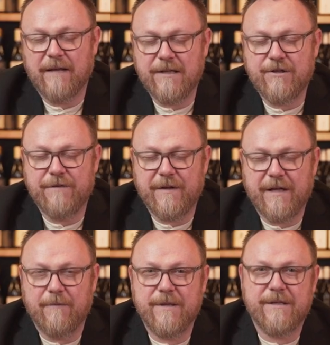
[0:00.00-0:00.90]
lest you
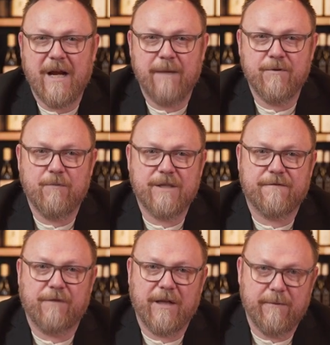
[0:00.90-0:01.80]
think it was named
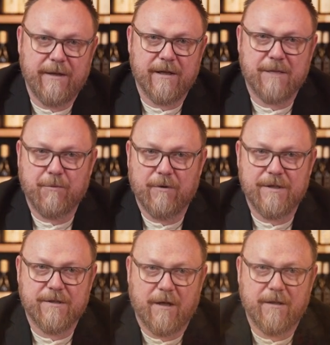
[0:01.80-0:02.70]
wistfully when the
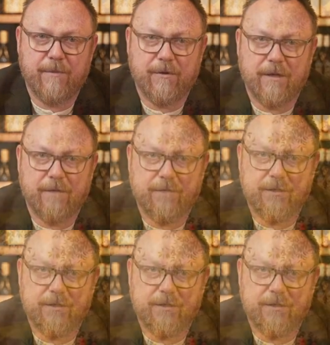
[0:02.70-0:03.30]
explorers saw the beauty and